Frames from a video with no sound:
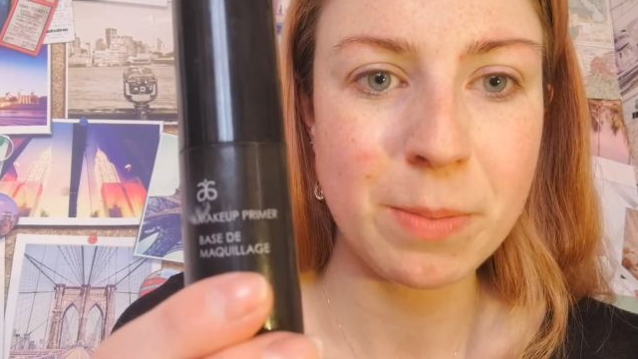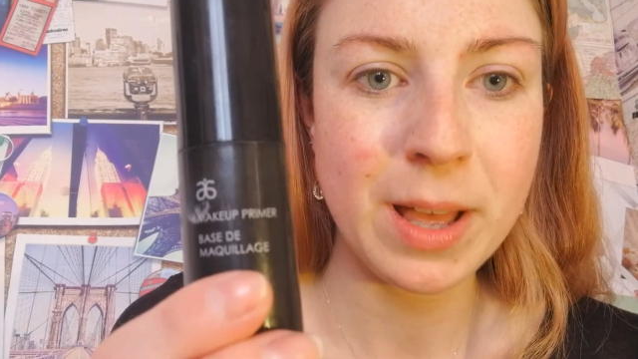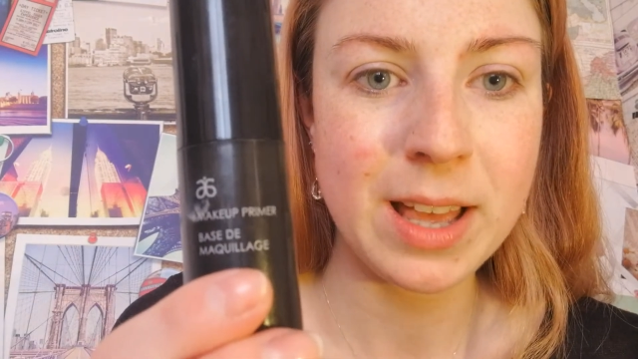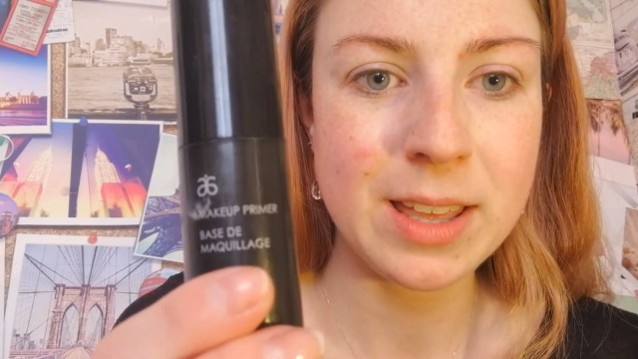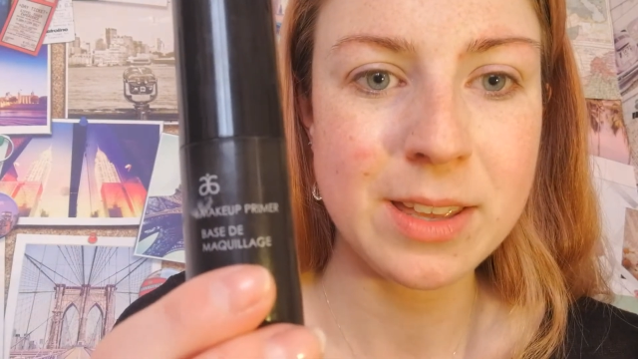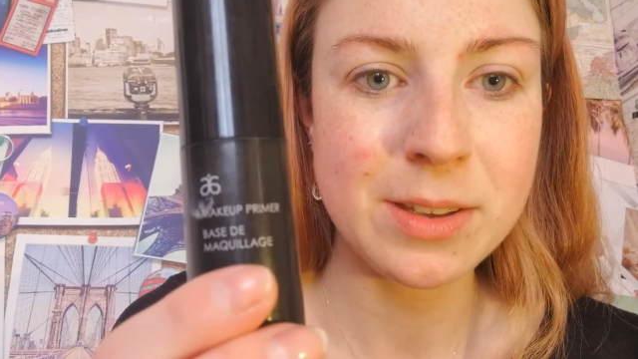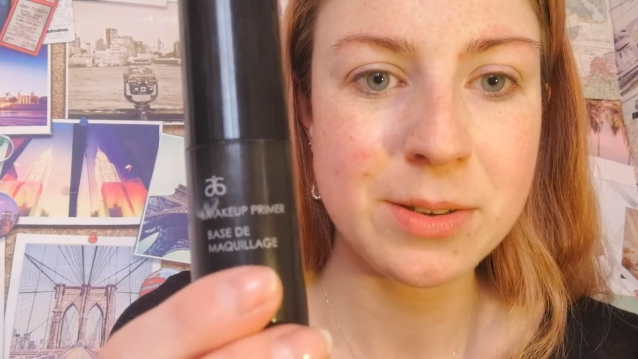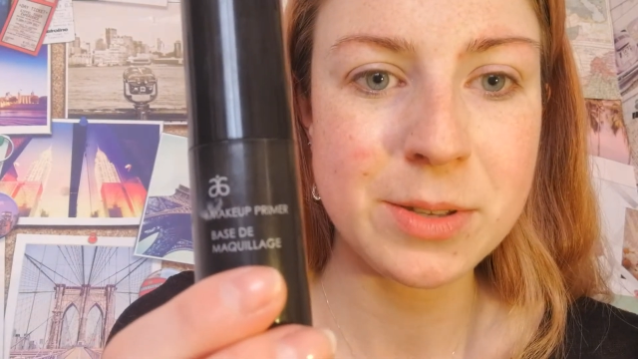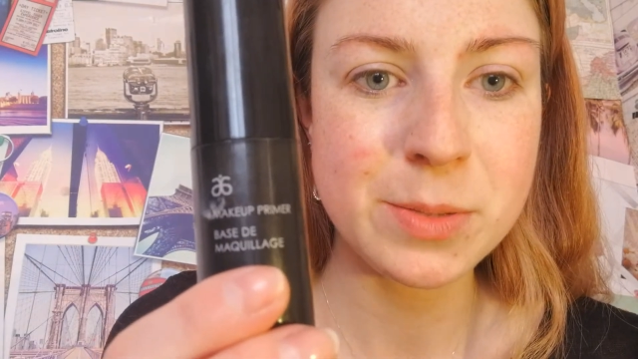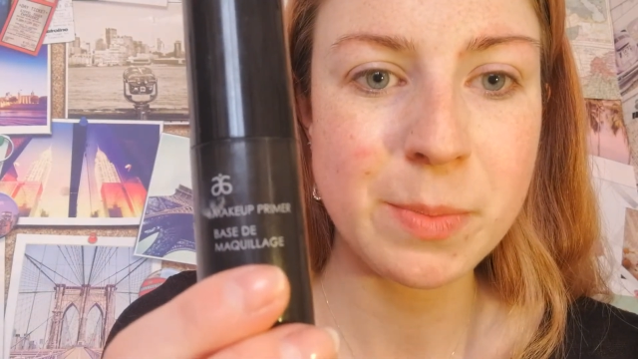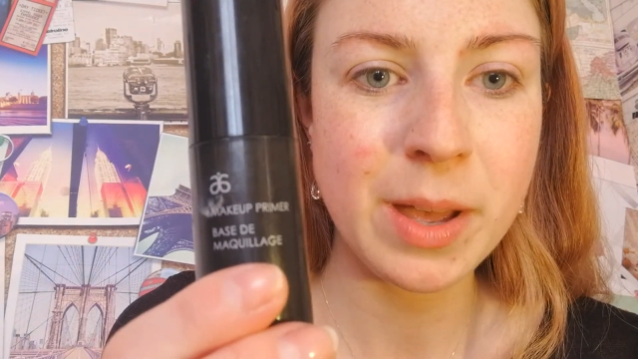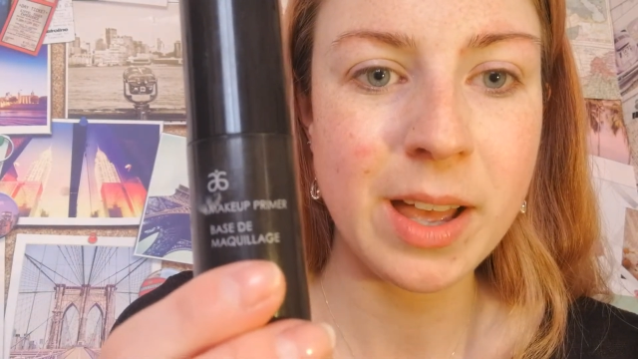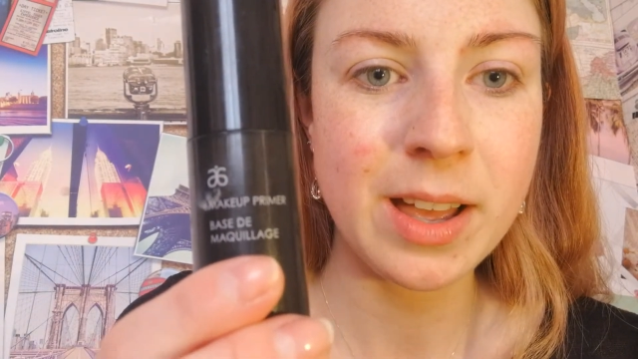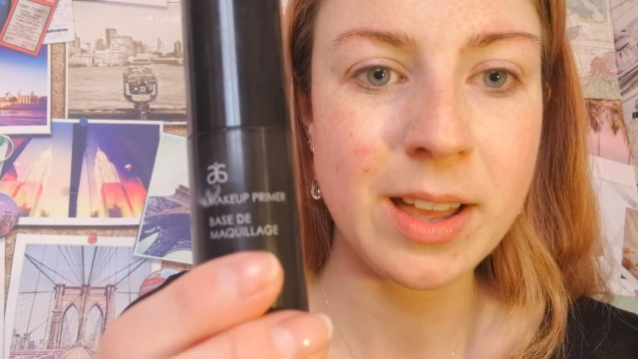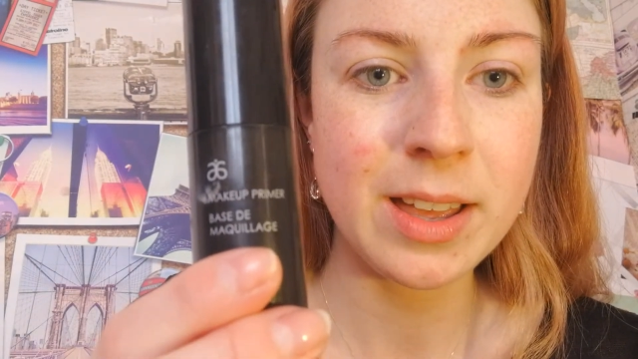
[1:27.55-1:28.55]
I use
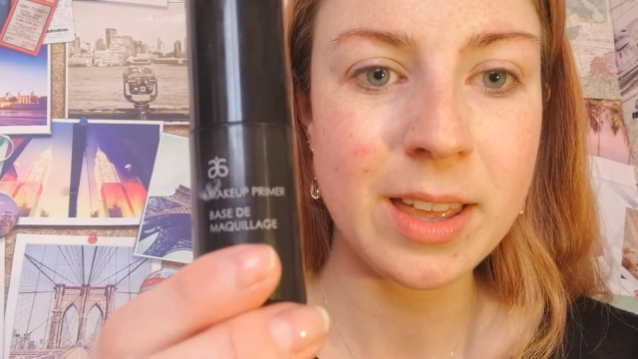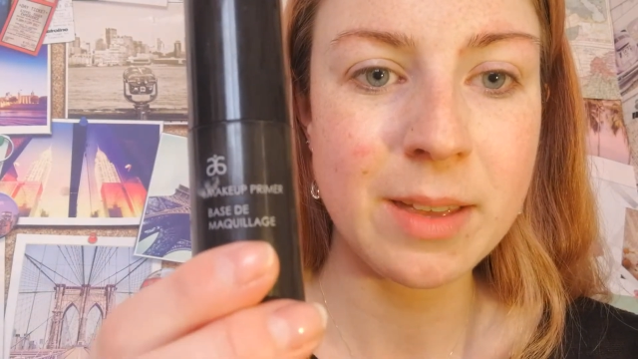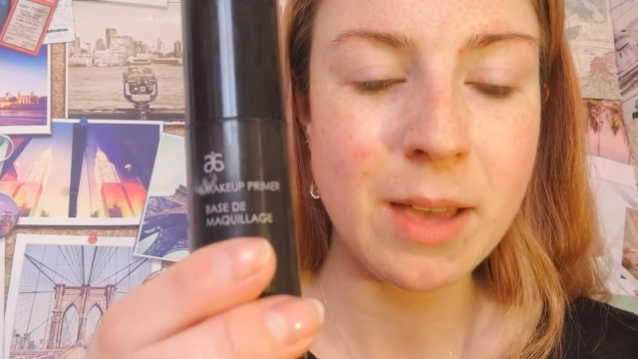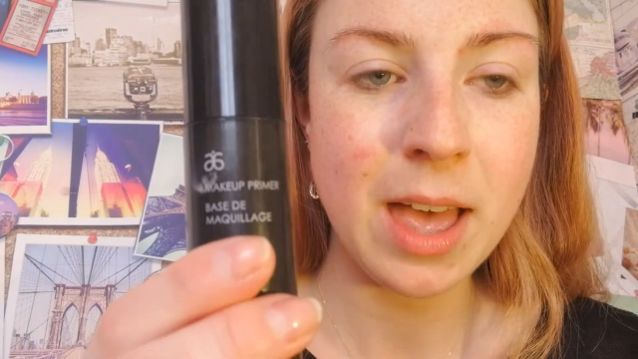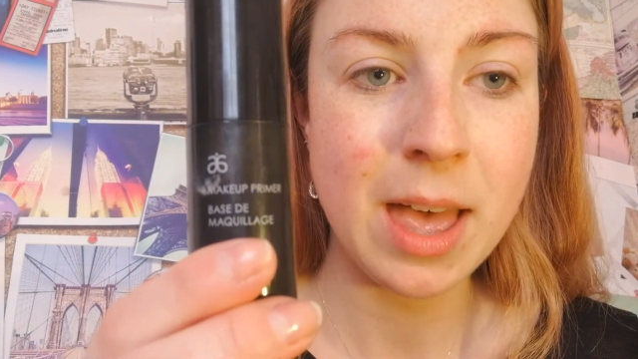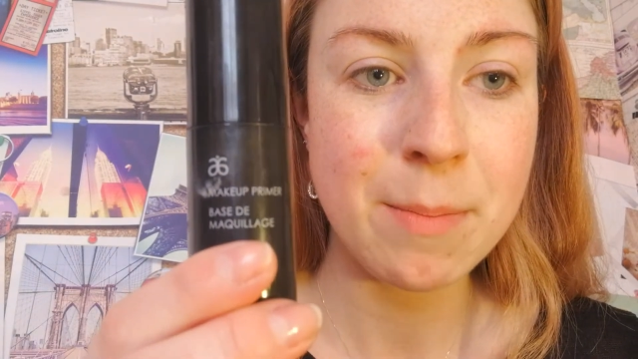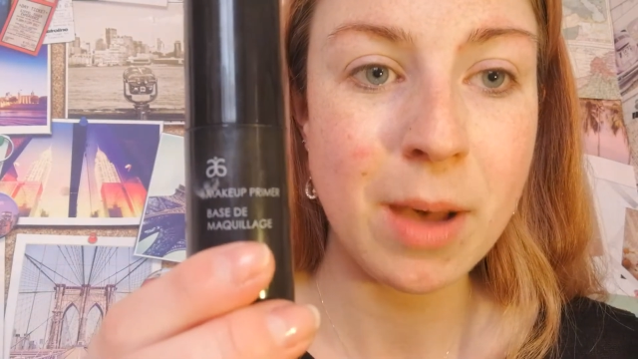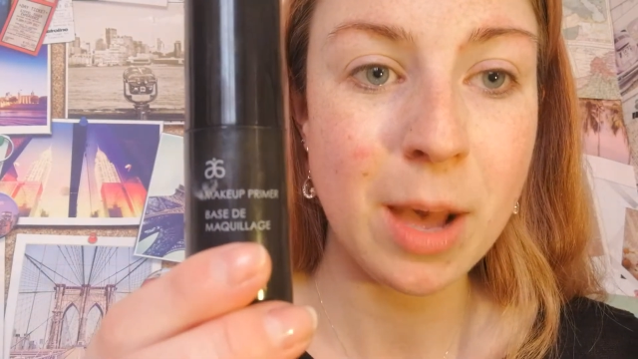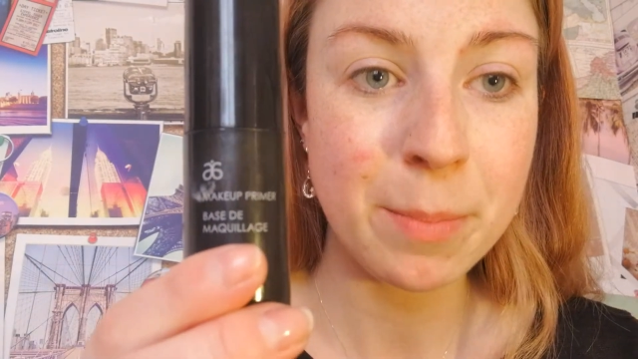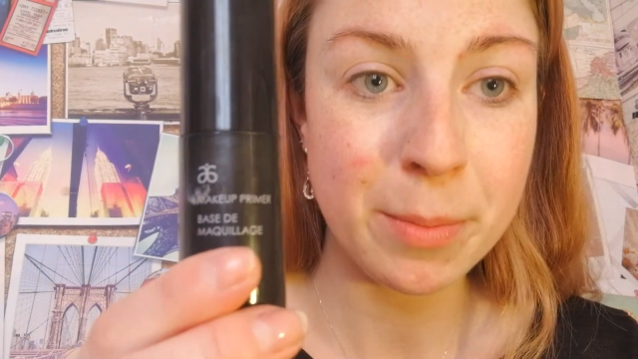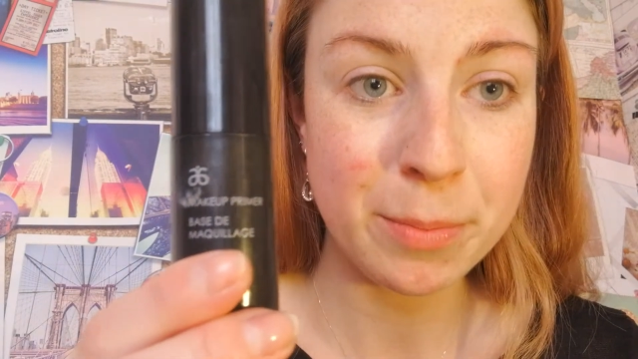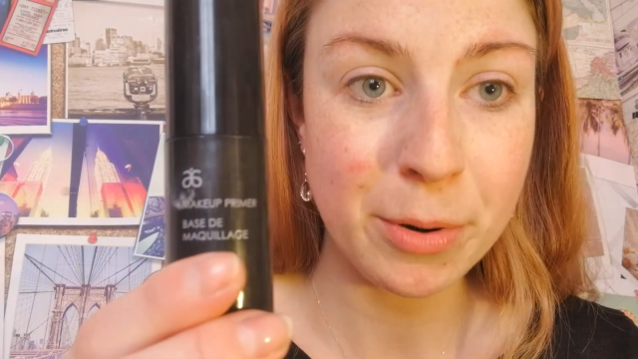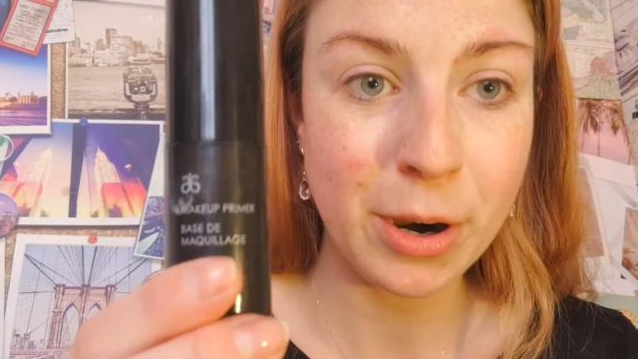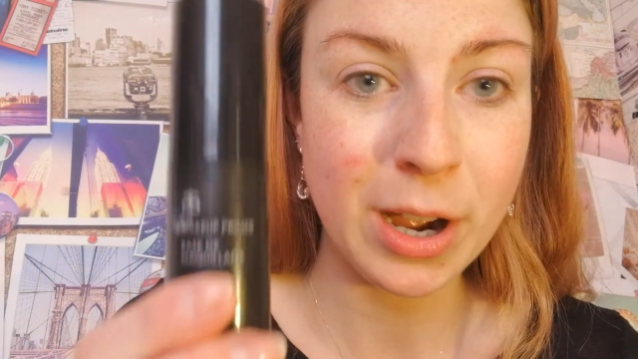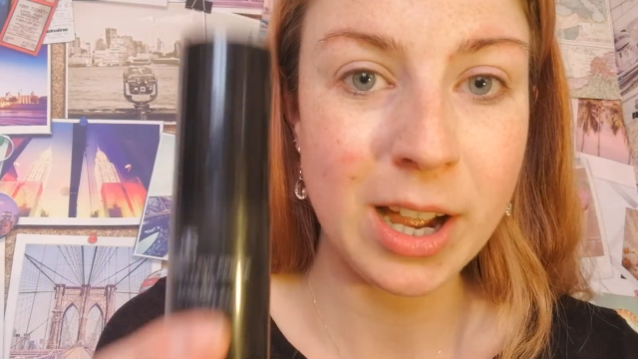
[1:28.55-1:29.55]
my
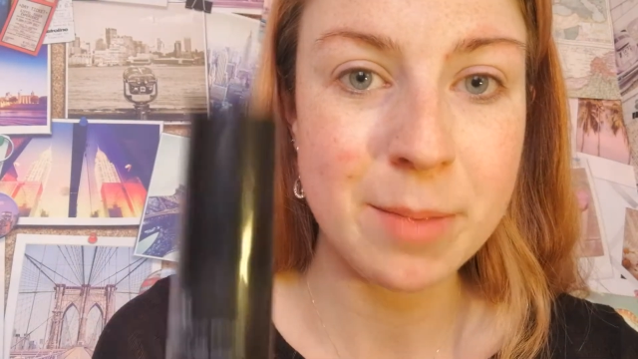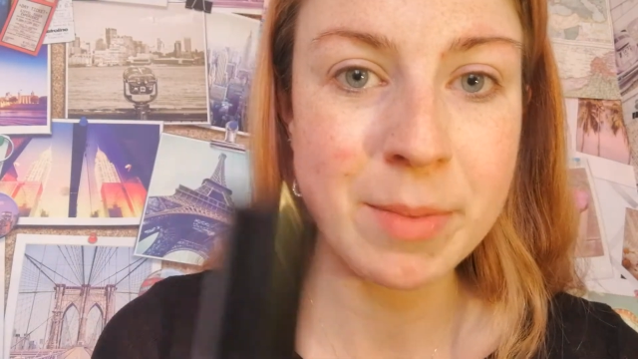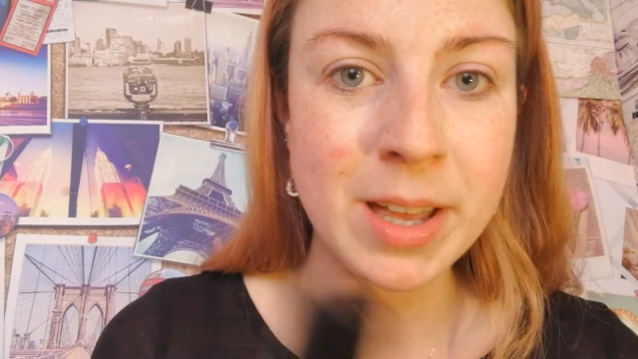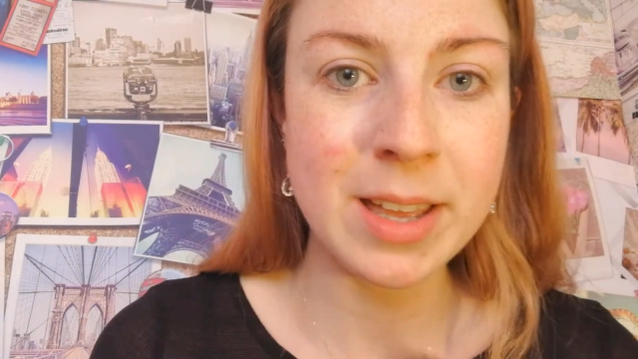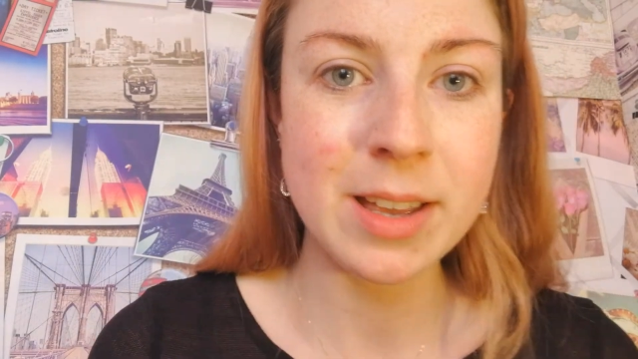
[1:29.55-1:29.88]
Arbonne primer.